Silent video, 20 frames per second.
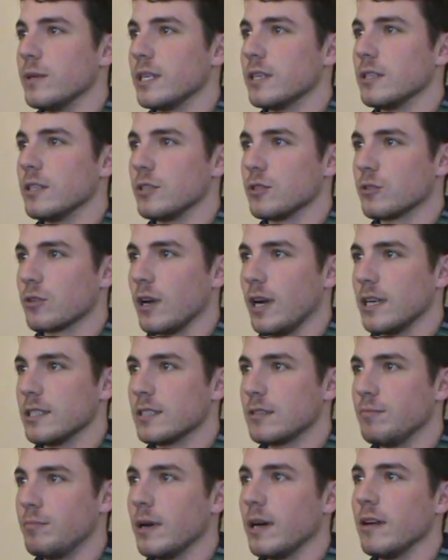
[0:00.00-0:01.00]
we couldn't
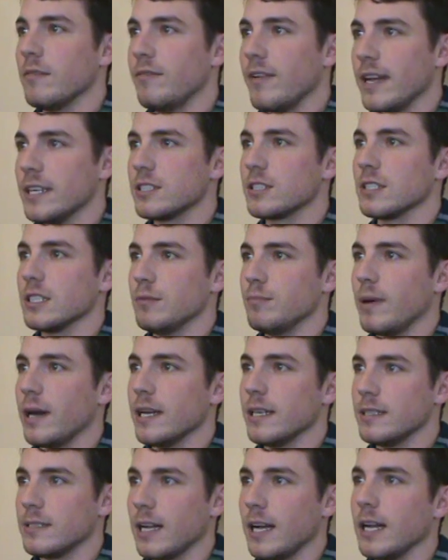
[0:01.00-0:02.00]
trust, but eventually
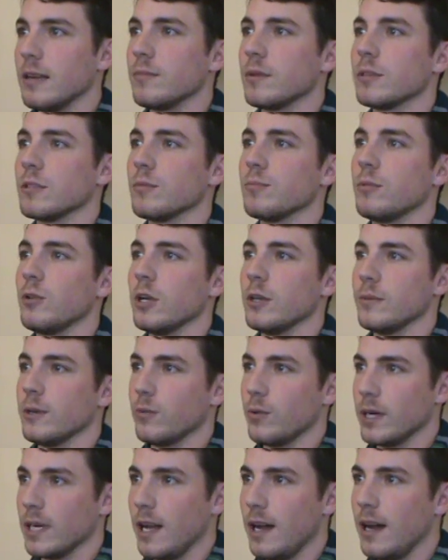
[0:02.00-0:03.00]
by the time our
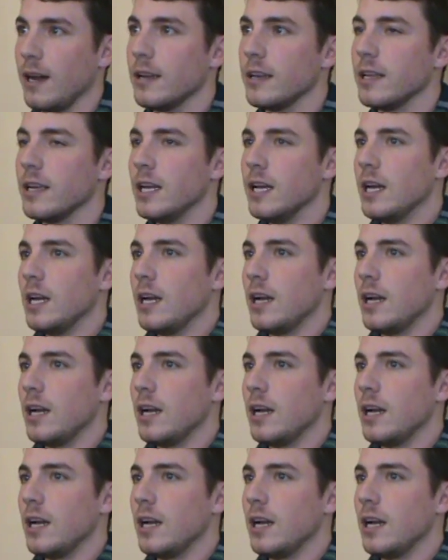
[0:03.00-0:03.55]
deployment went on,